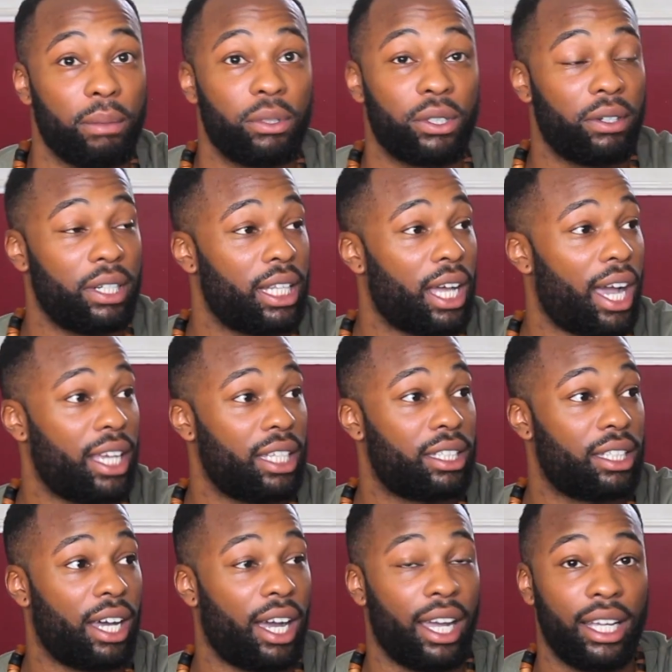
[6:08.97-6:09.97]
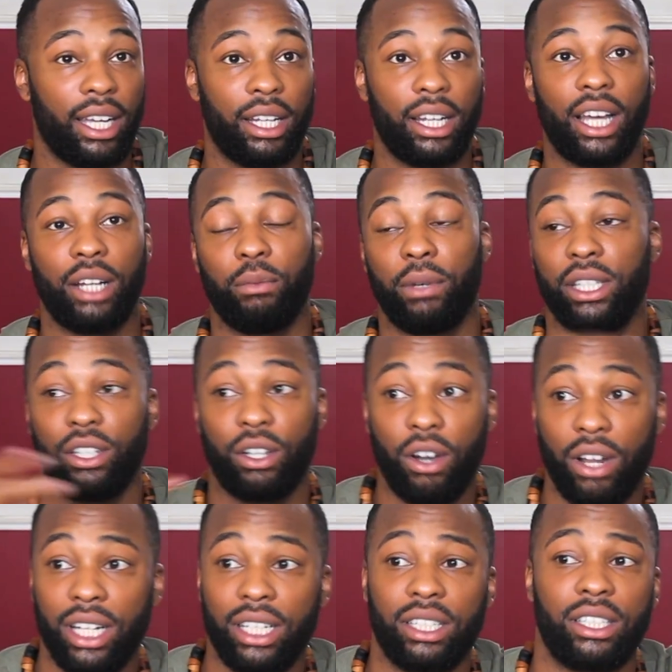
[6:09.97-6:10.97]
I'm sorry that I went to
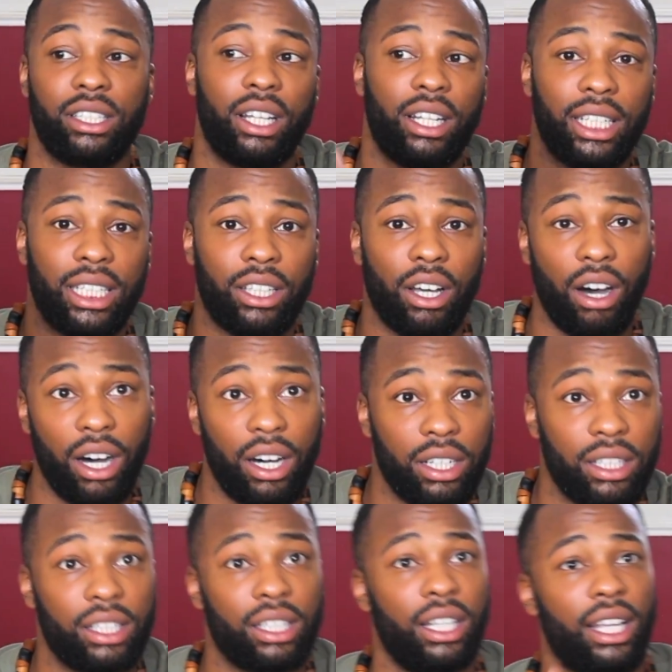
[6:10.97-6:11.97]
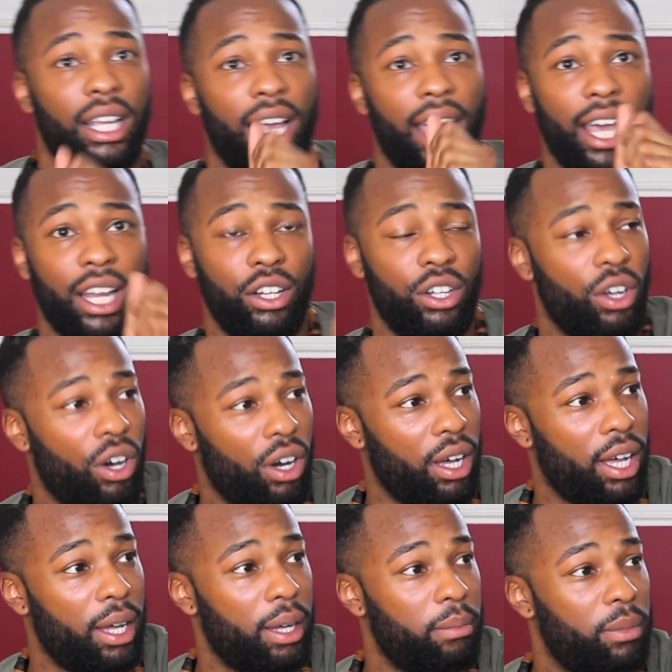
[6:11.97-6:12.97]
college and studied the arts and not
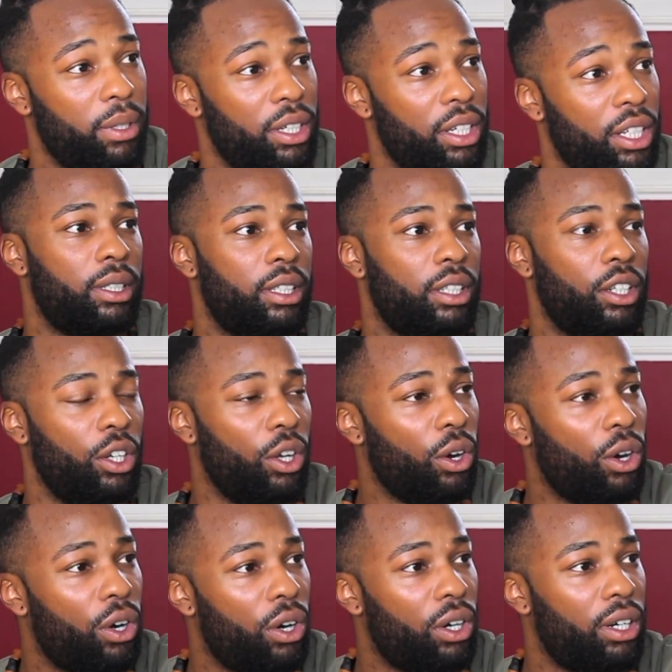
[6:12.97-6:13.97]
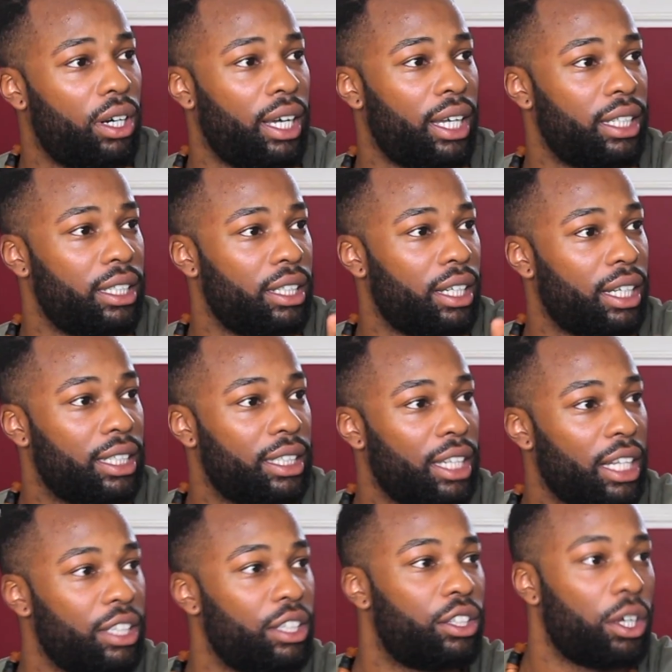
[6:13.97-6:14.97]
law
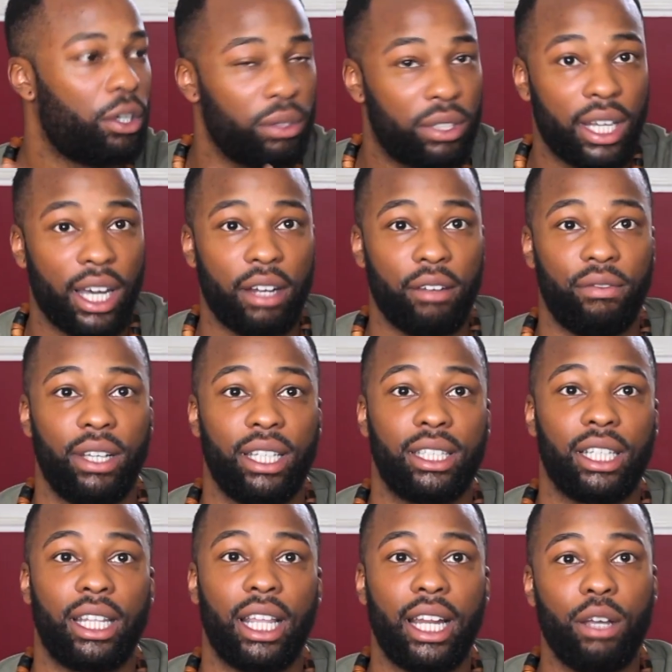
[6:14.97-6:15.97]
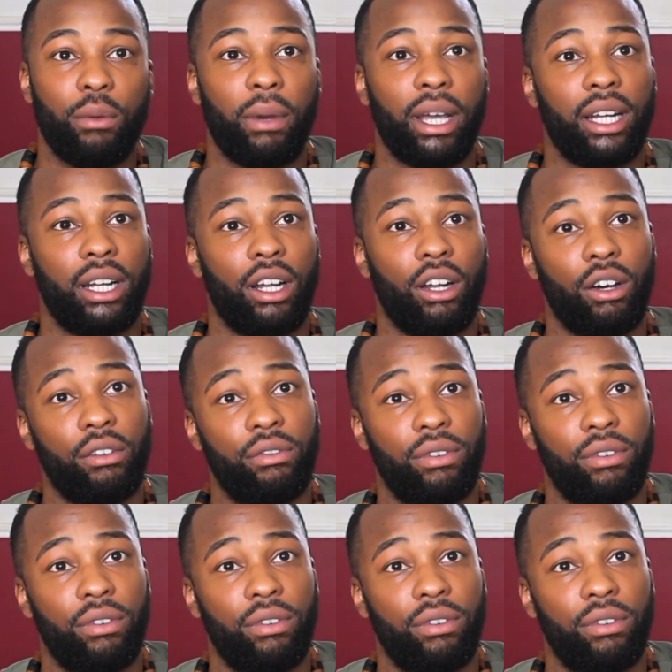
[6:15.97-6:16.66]
and those kind of things. And then it went a lot.